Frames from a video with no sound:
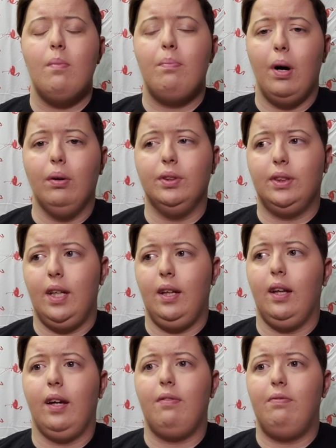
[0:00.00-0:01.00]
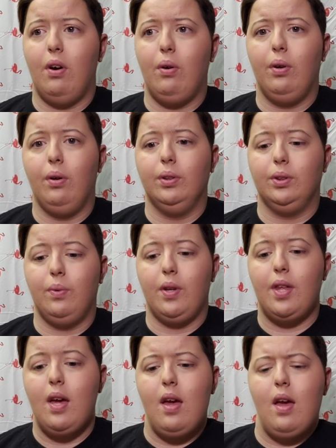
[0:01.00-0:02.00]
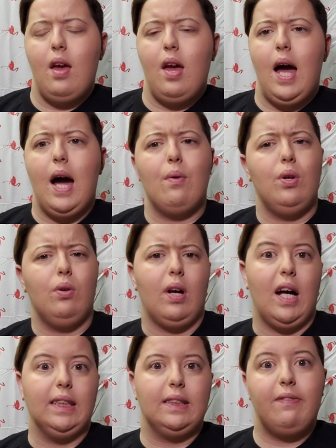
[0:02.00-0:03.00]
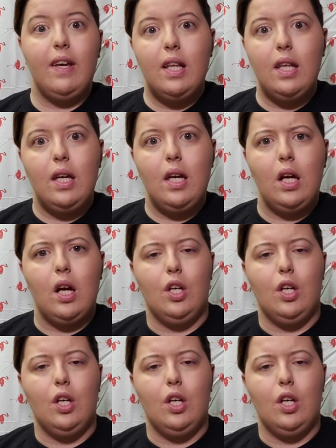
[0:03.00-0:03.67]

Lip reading: posting, like, photos with, how are you guys feeling?